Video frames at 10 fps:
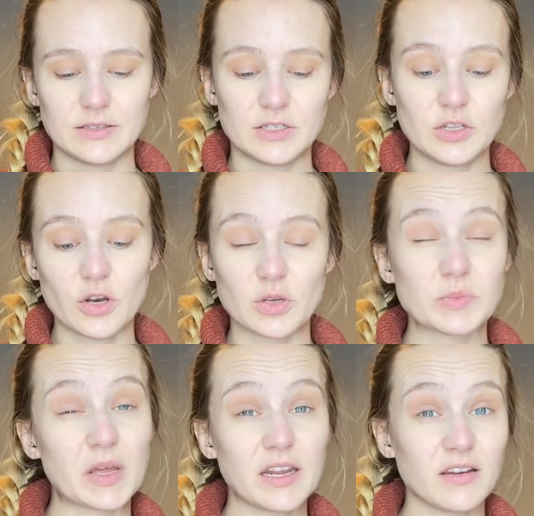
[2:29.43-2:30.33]
you know,
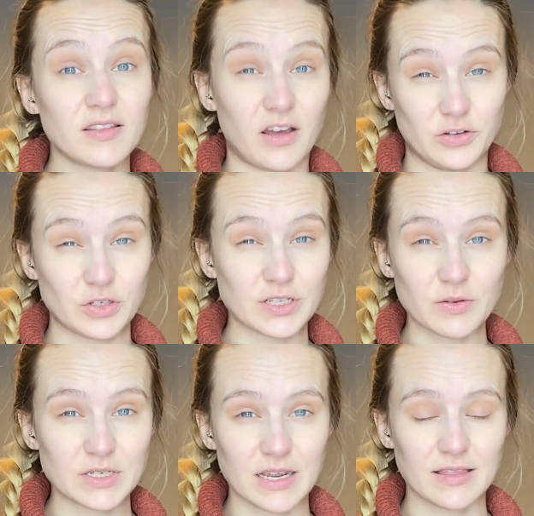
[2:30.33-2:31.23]
depending on the
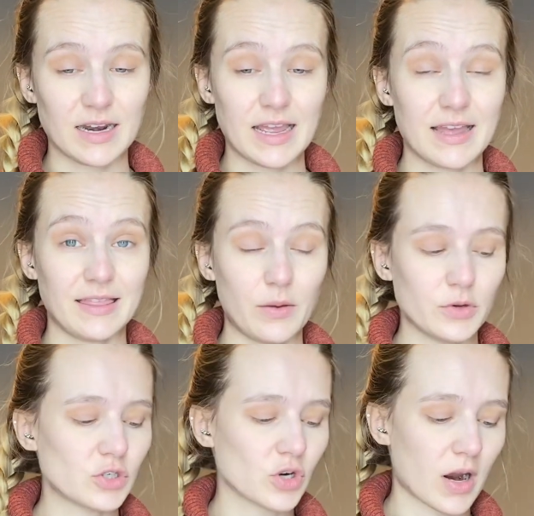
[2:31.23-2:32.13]
ultrasound tech that I had, they
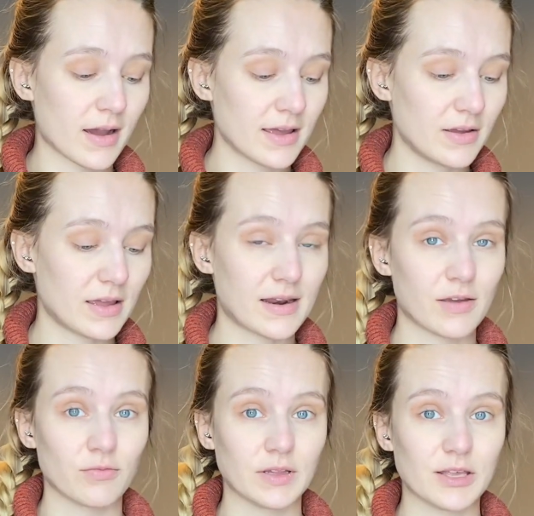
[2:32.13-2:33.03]
would try, and I
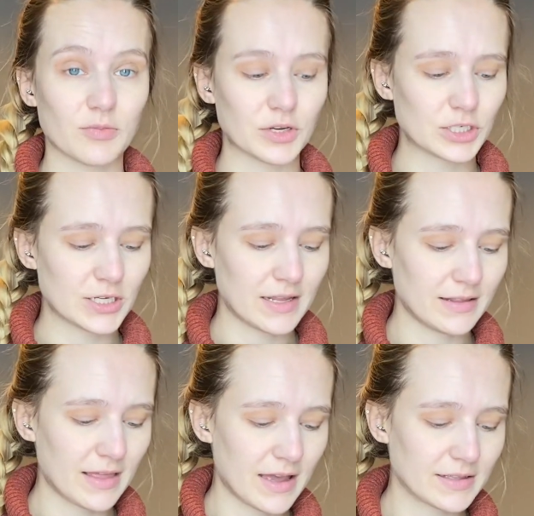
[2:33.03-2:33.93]
really
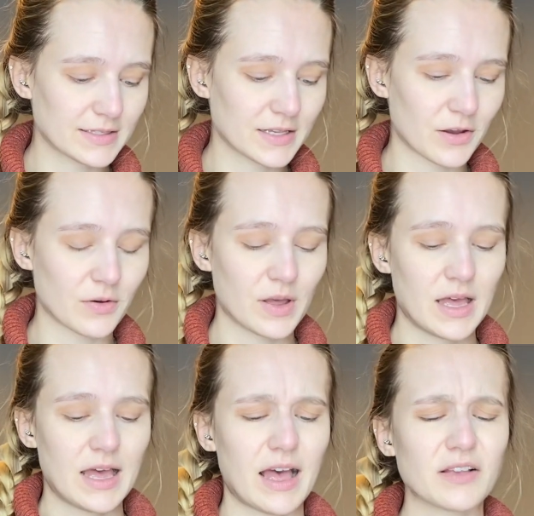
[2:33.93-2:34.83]
appreciated that. So
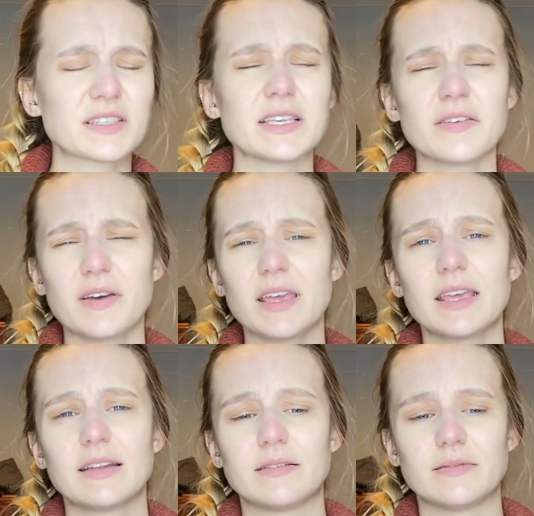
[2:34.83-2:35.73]
I'll see if I
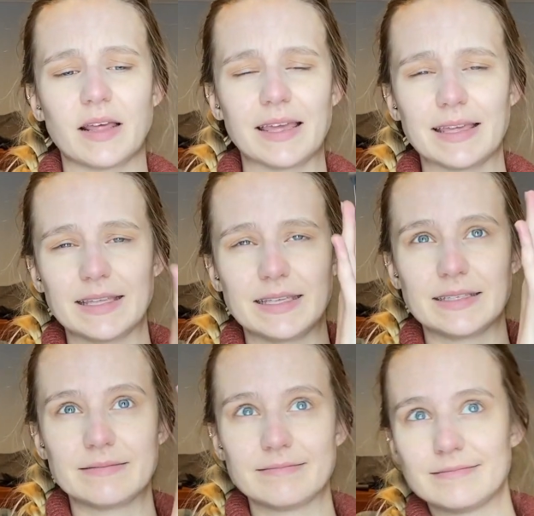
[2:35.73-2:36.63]
can like
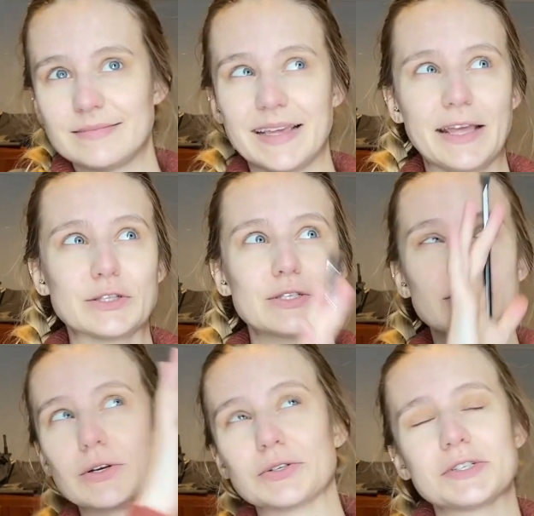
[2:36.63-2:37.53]

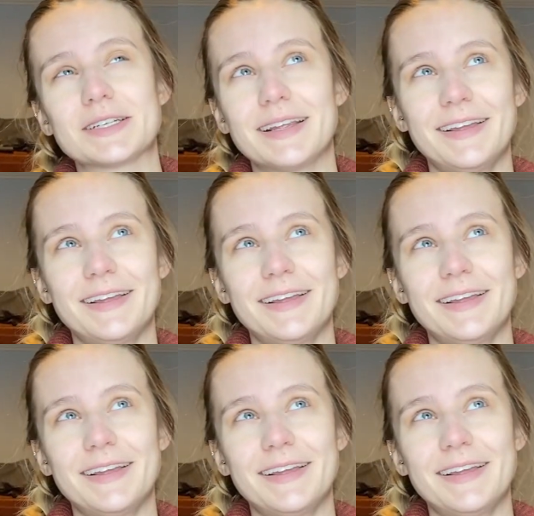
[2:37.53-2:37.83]
insert